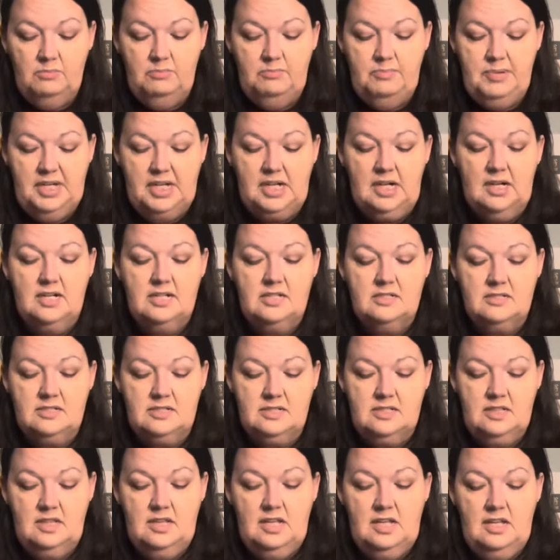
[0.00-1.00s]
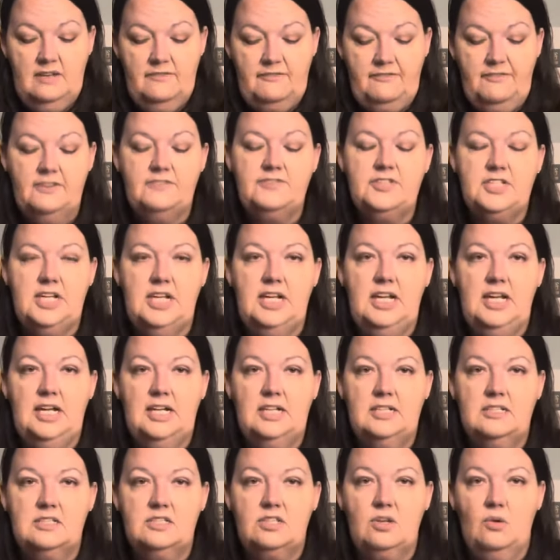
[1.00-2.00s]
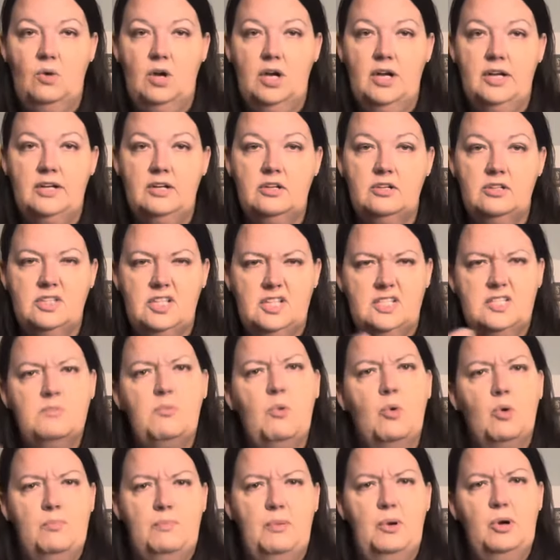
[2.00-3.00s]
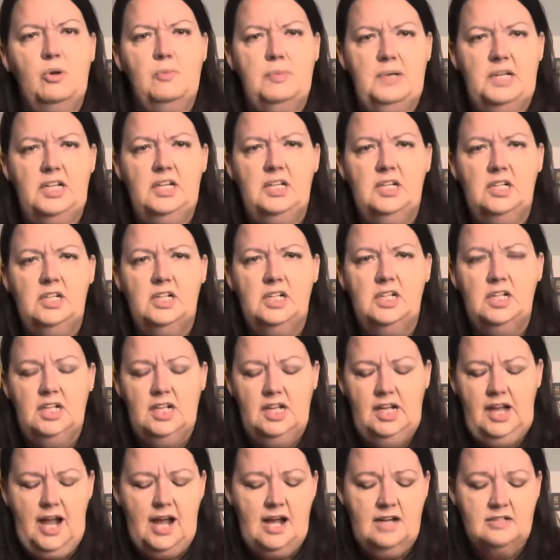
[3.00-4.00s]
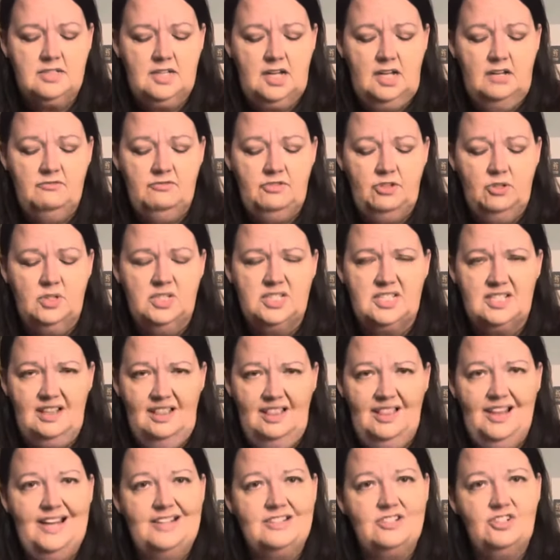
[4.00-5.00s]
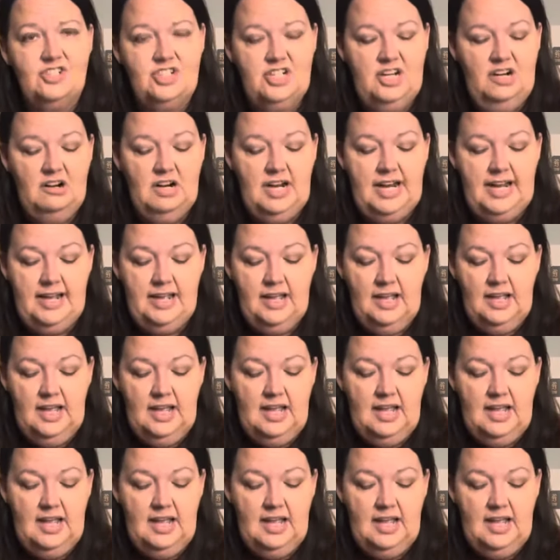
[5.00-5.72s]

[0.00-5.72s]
because the 15 is the one that's more bourbon cask influence, less sherry,